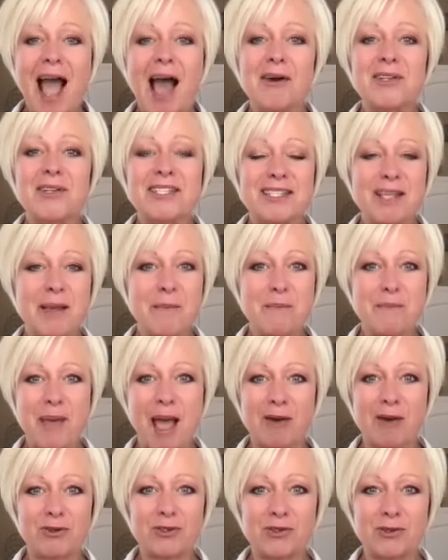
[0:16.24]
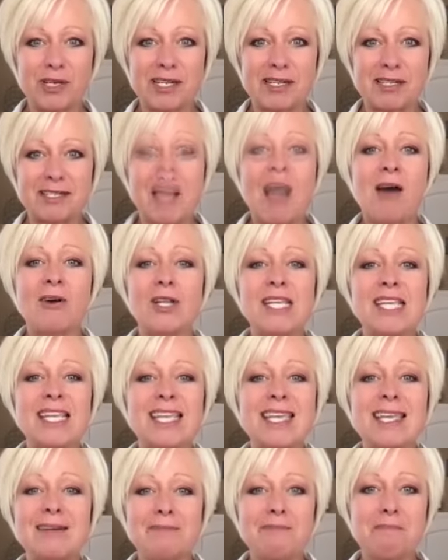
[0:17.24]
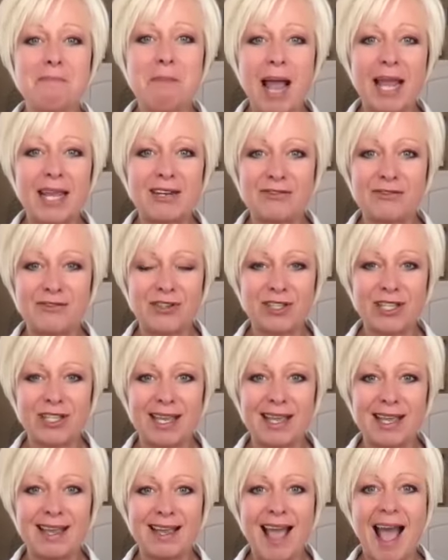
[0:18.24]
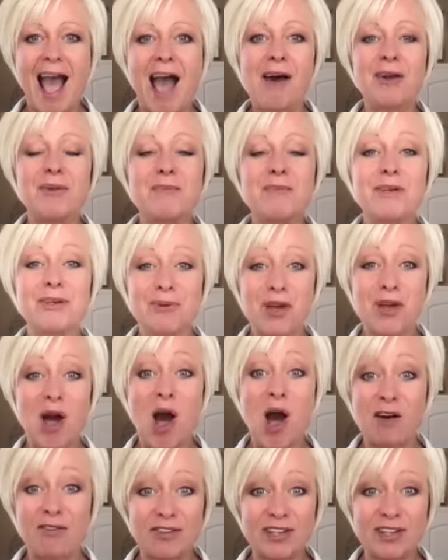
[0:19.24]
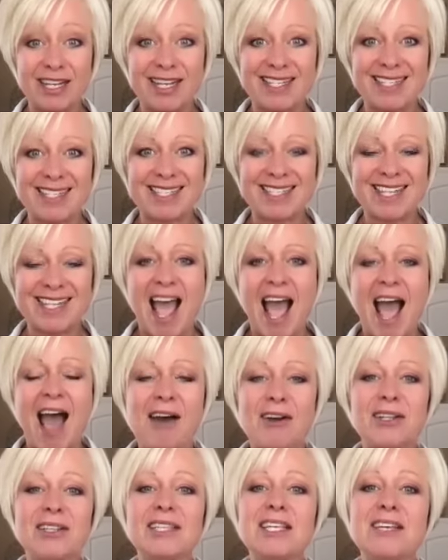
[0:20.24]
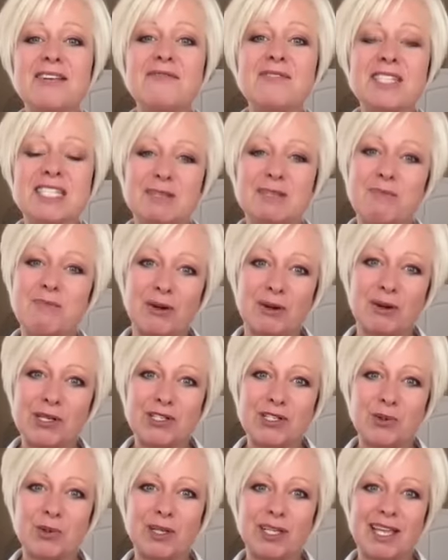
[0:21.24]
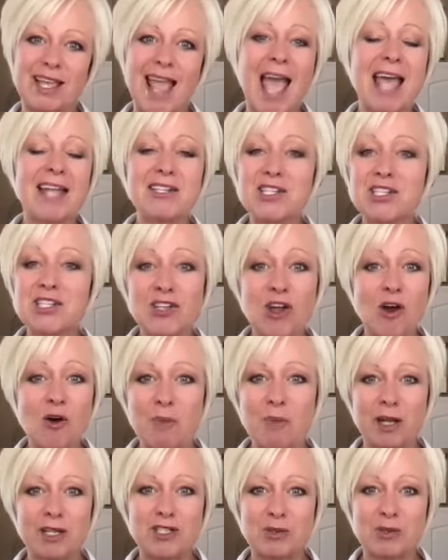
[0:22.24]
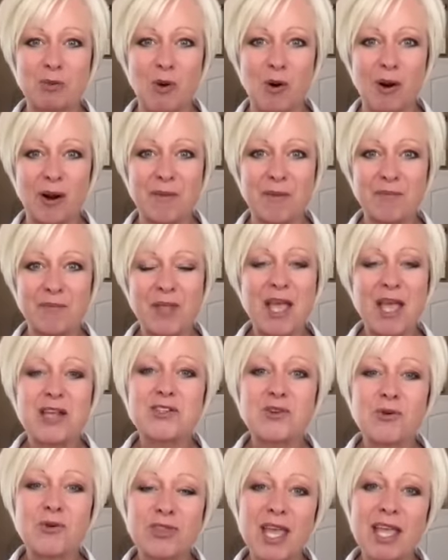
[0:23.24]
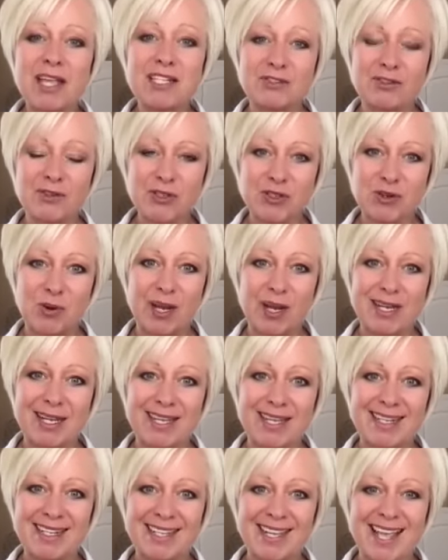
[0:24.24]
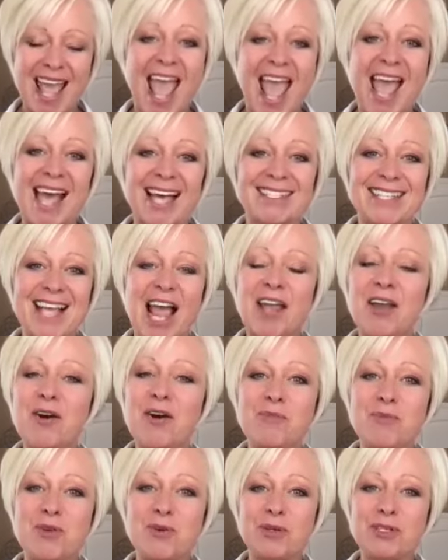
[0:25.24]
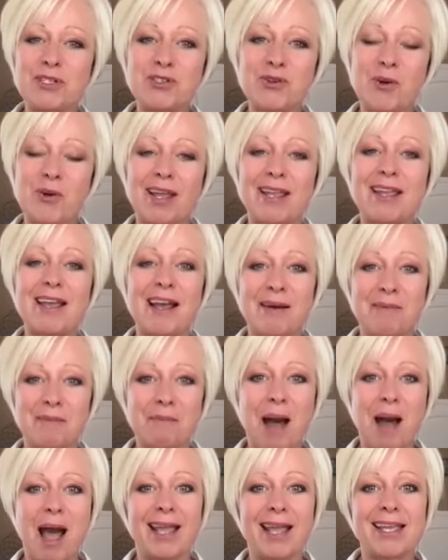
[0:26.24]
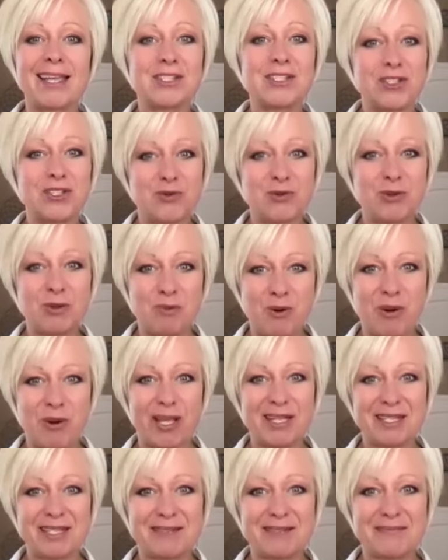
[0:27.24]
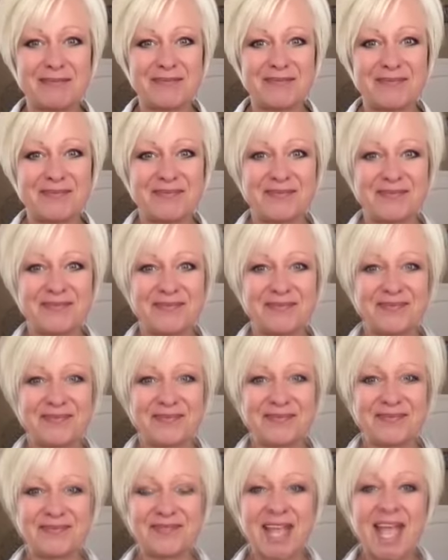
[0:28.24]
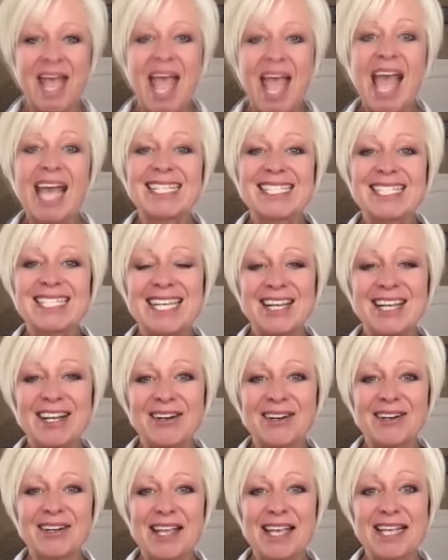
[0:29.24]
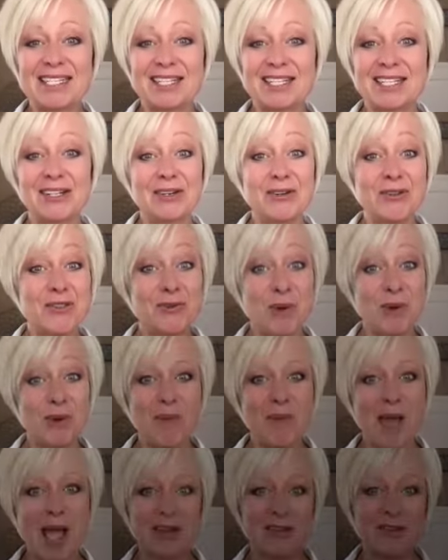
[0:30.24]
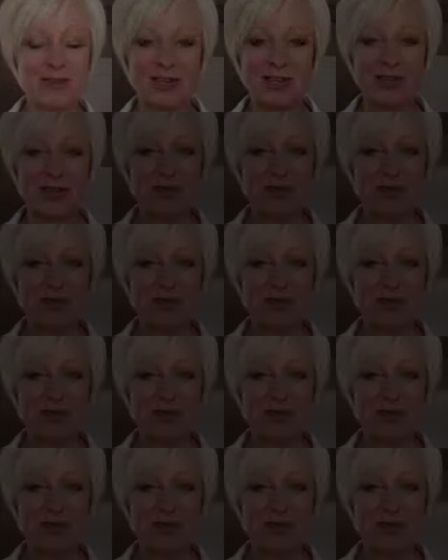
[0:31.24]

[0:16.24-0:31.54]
how to set boundaries, how to eat mindfully, how to build confidence, how to live spiritually, and so much more. So thanks for joining and I hope you enjoy my To The Points. And here is a little throwback for